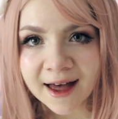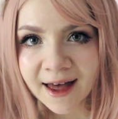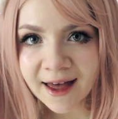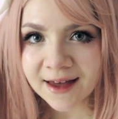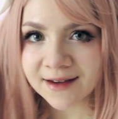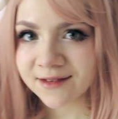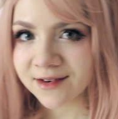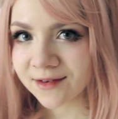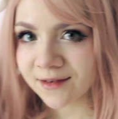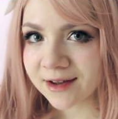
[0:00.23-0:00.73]

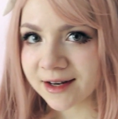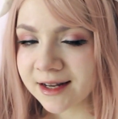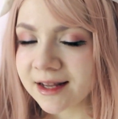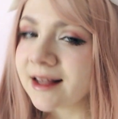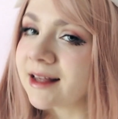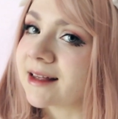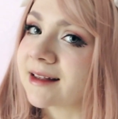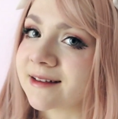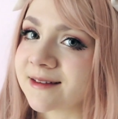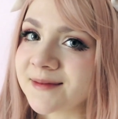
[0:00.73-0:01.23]
Hi everyone,
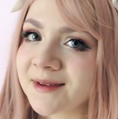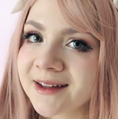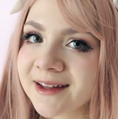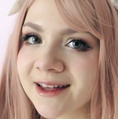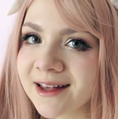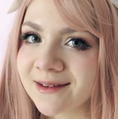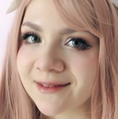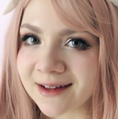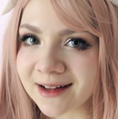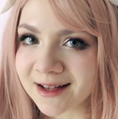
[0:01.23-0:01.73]
it's
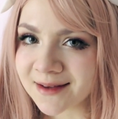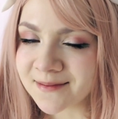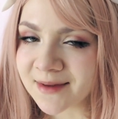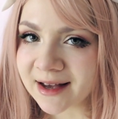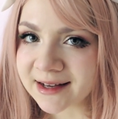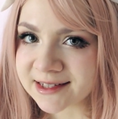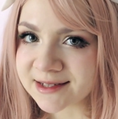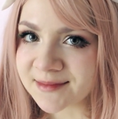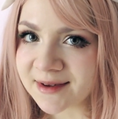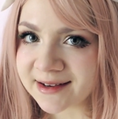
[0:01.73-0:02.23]
Milky, welcome
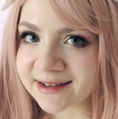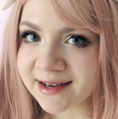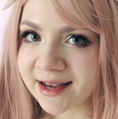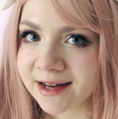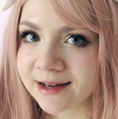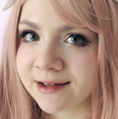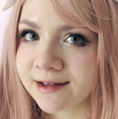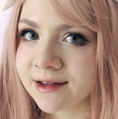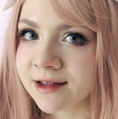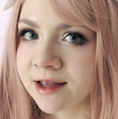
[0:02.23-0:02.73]
back to my
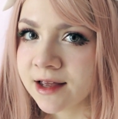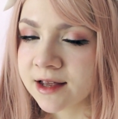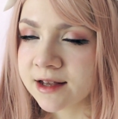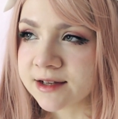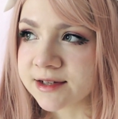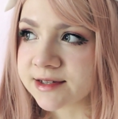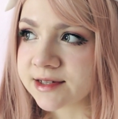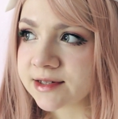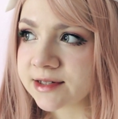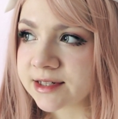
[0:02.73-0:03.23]
channel.
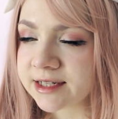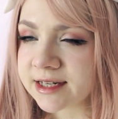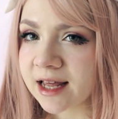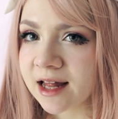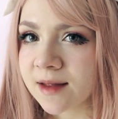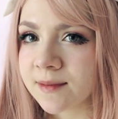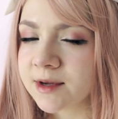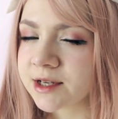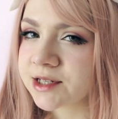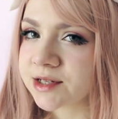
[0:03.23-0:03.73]
So today
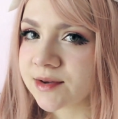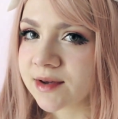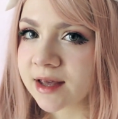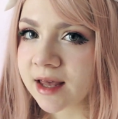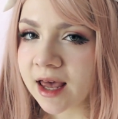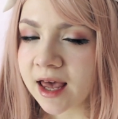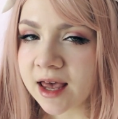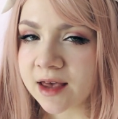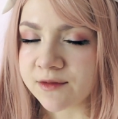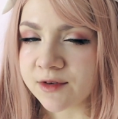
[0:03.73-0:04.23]
I'll be
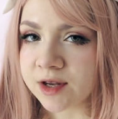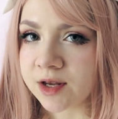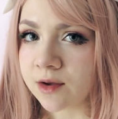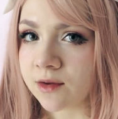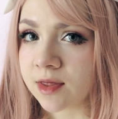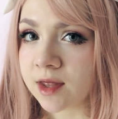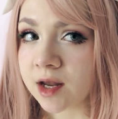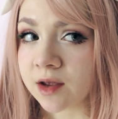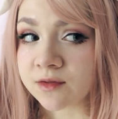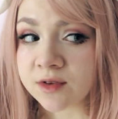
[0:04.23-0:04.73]
doing a
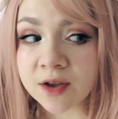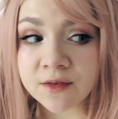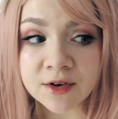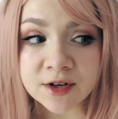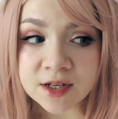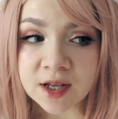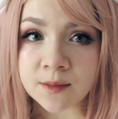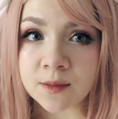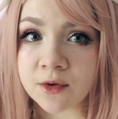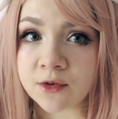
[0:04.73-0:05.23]
video that I've never
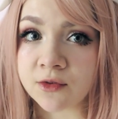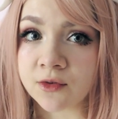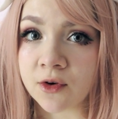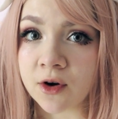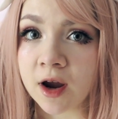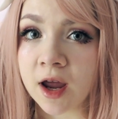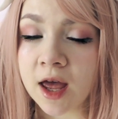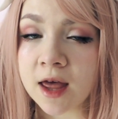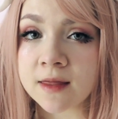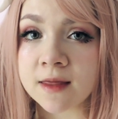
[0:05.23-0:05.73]
done
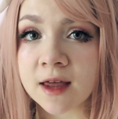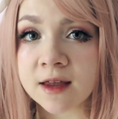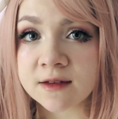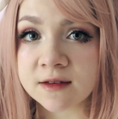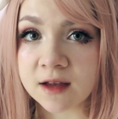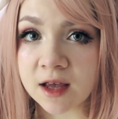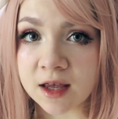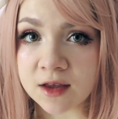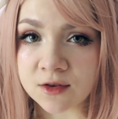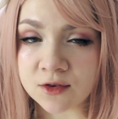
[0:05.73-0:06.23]
before, and
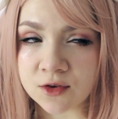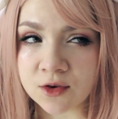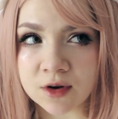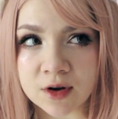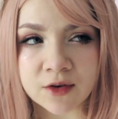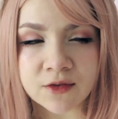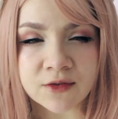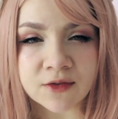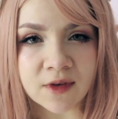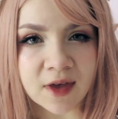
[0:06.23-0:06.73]
that's a
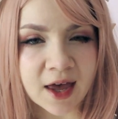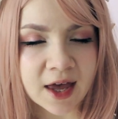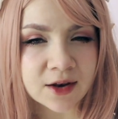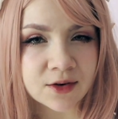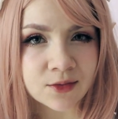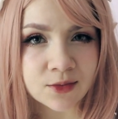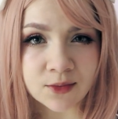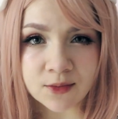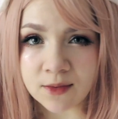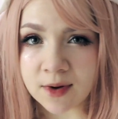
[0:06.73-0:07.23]
sort of
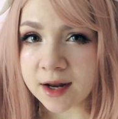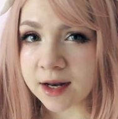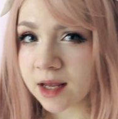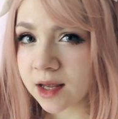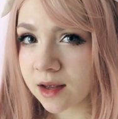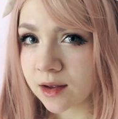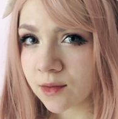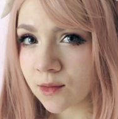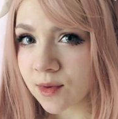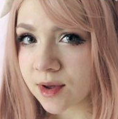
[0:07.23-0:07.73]
get
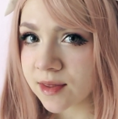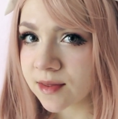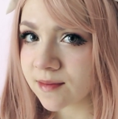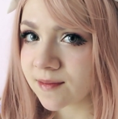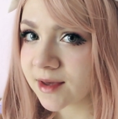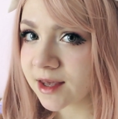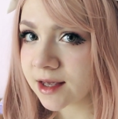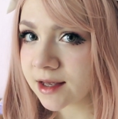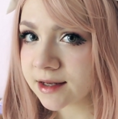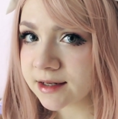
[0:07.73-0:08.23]
ready with
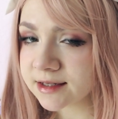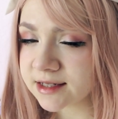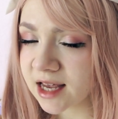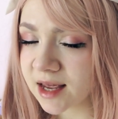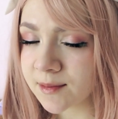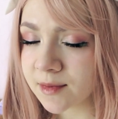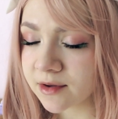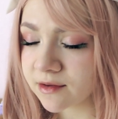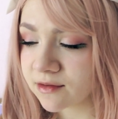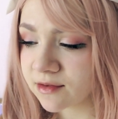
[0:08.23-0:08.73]
me
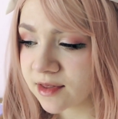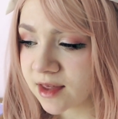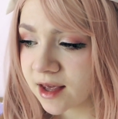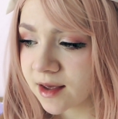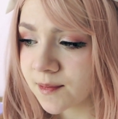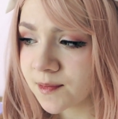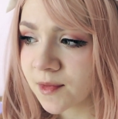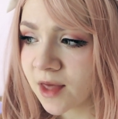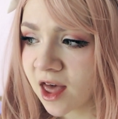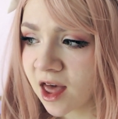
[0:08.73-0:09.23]
type of
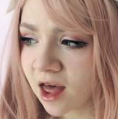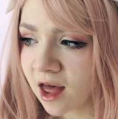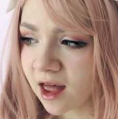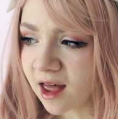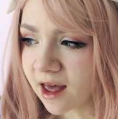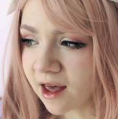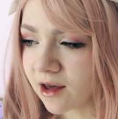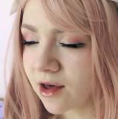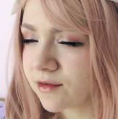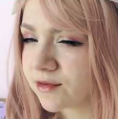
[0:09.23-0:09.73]
thing.
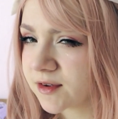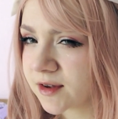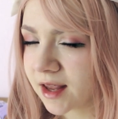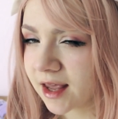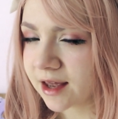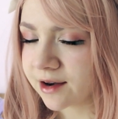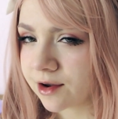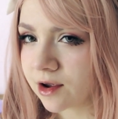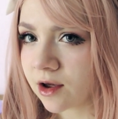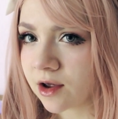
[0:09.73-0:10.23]
I often
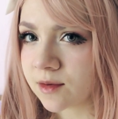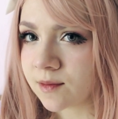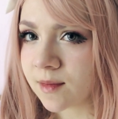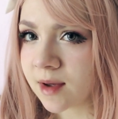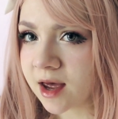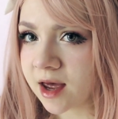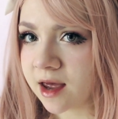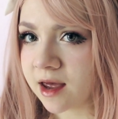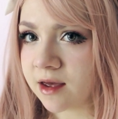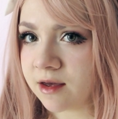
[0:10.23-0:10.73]
get on
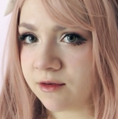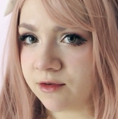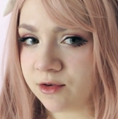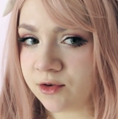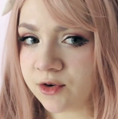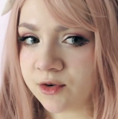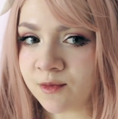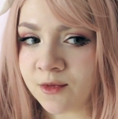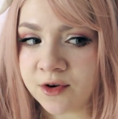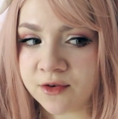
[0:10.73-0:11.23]
my
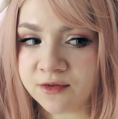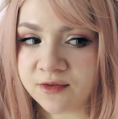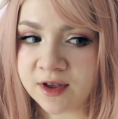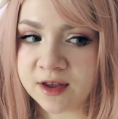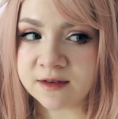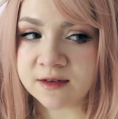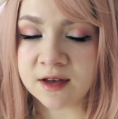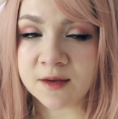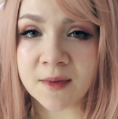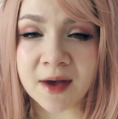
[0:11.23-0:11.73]
sort of more
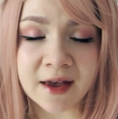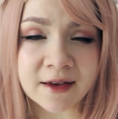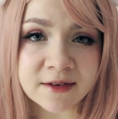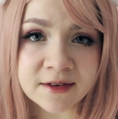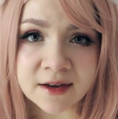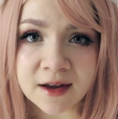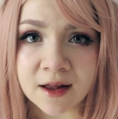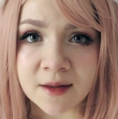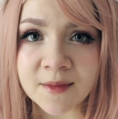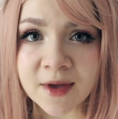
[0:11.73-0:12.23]
fancy
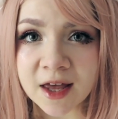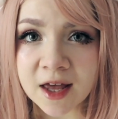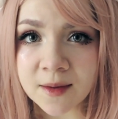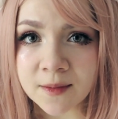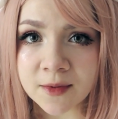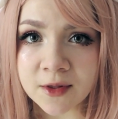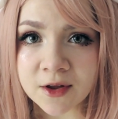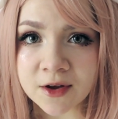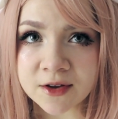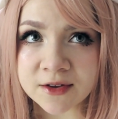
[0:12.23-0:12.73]
pastel
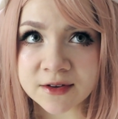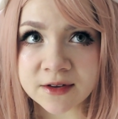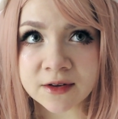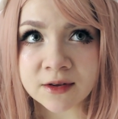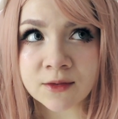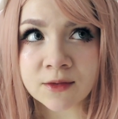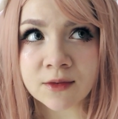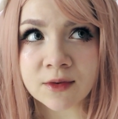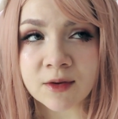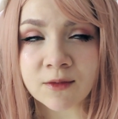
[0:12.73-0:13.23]
makeup
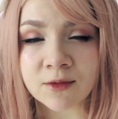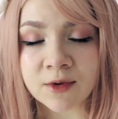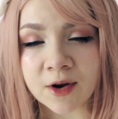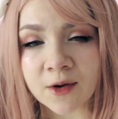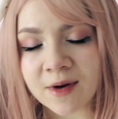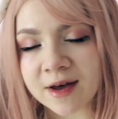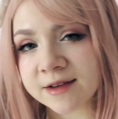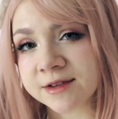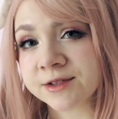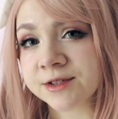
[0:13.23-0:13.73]
looks
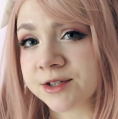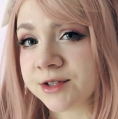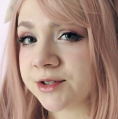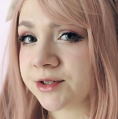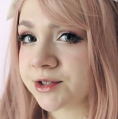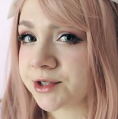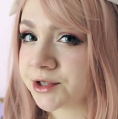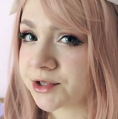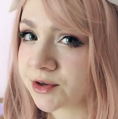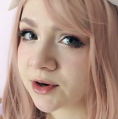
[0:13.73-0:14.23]
requests to
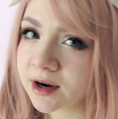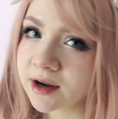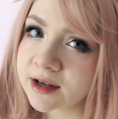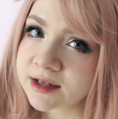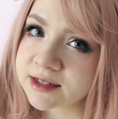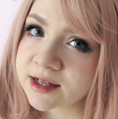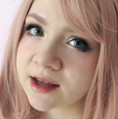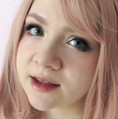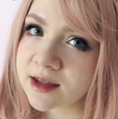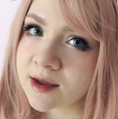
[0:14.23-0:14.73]
do
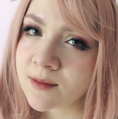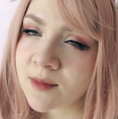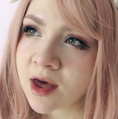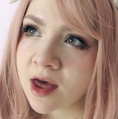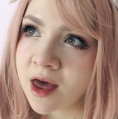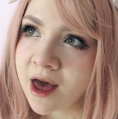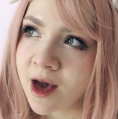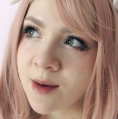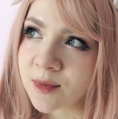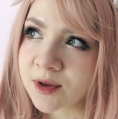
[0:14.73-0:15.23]
tutorials on them,
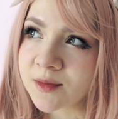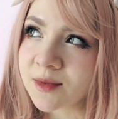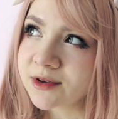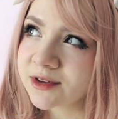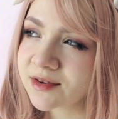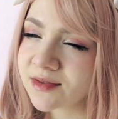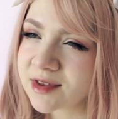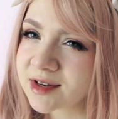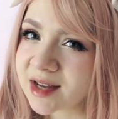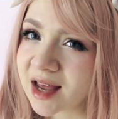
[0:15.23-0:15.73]
but
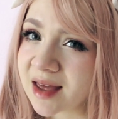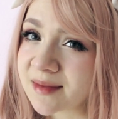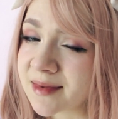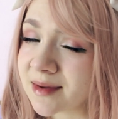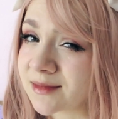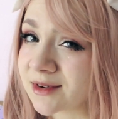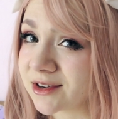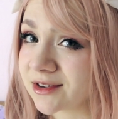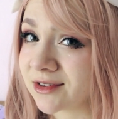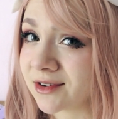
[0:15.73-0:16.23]
most of the time
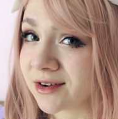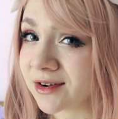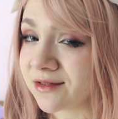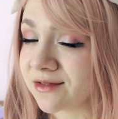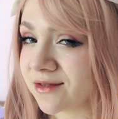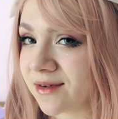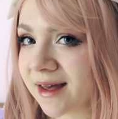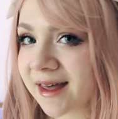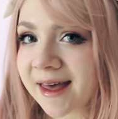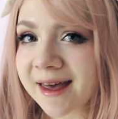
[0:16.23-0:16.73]
I'm just sort
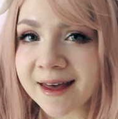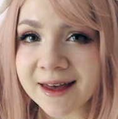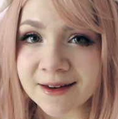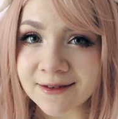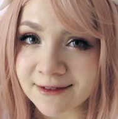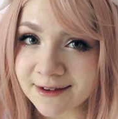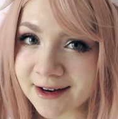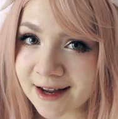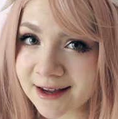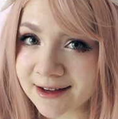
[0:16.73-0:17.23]
of winging
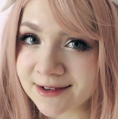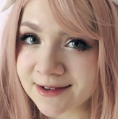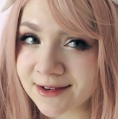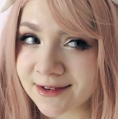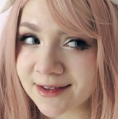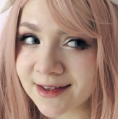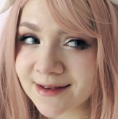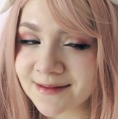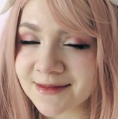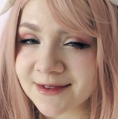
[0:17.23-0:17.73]
it when I
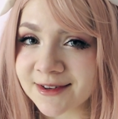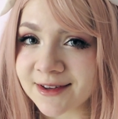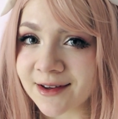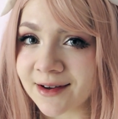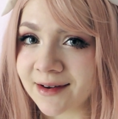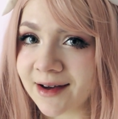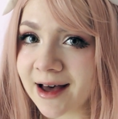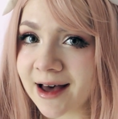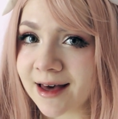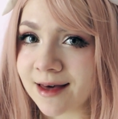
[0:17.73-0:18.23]
do them,
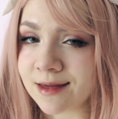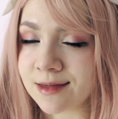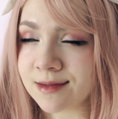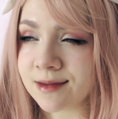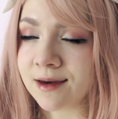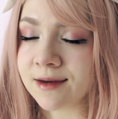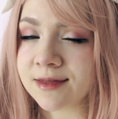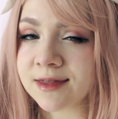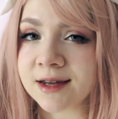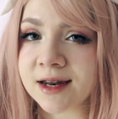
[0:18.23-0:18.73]
so I
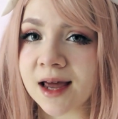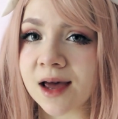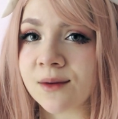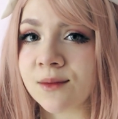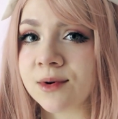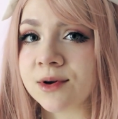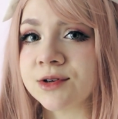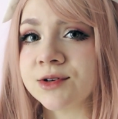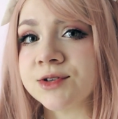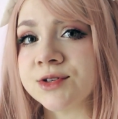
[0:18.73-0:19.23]
thought that I
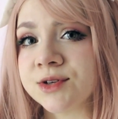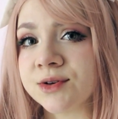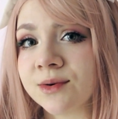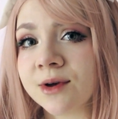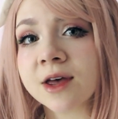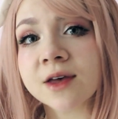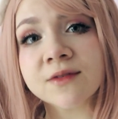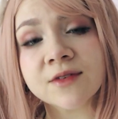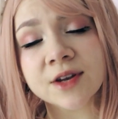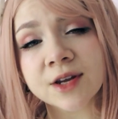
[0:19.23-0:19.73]
would do
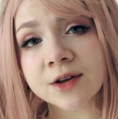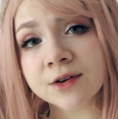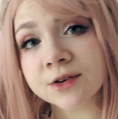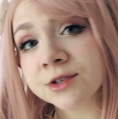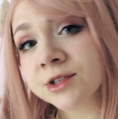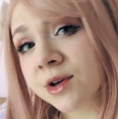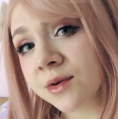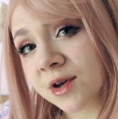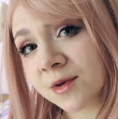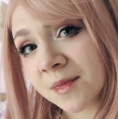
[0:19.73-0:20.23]
a video
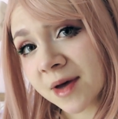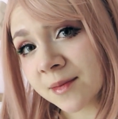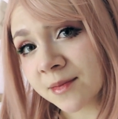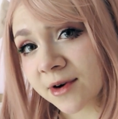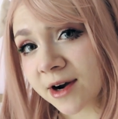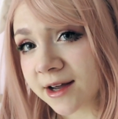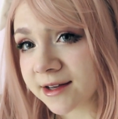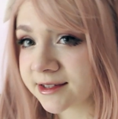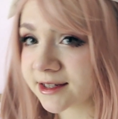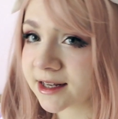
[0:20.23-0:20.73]
showing my
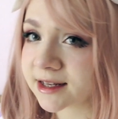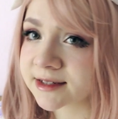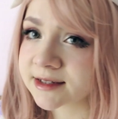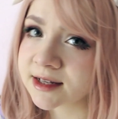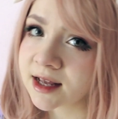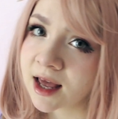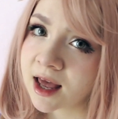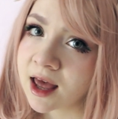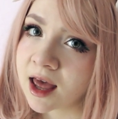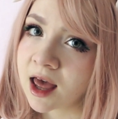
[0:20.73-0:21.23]

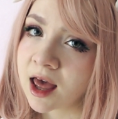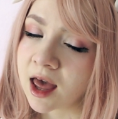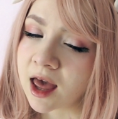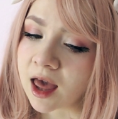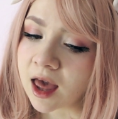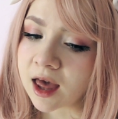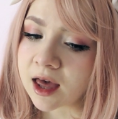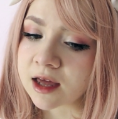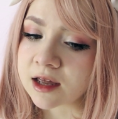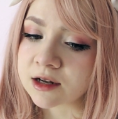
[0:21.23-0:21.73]
process
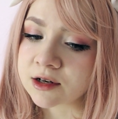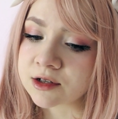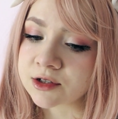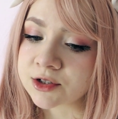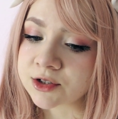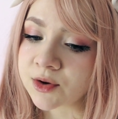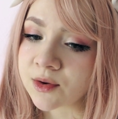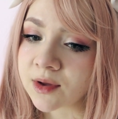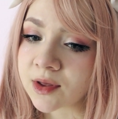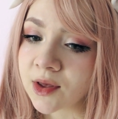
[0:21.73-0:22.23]
and
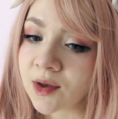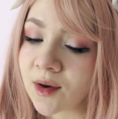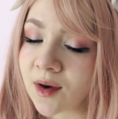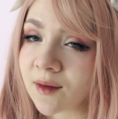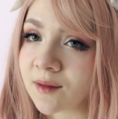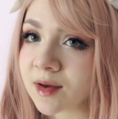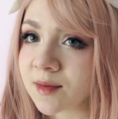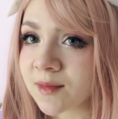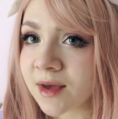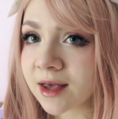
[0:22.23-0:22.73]
showing you
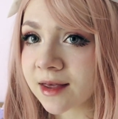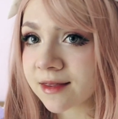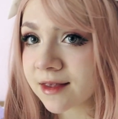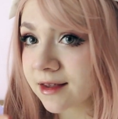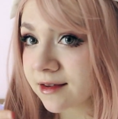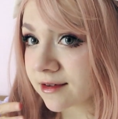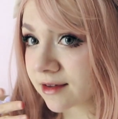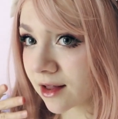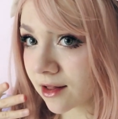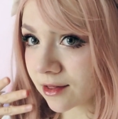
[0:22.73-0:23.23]
how I make
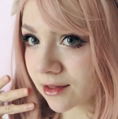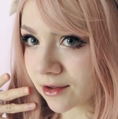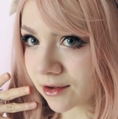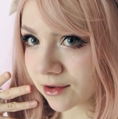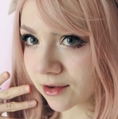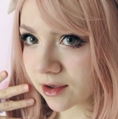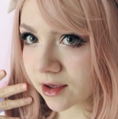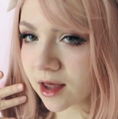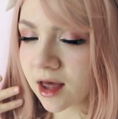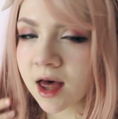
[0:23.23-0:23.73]
this
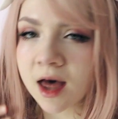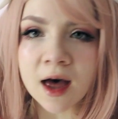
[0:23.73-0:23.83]
look.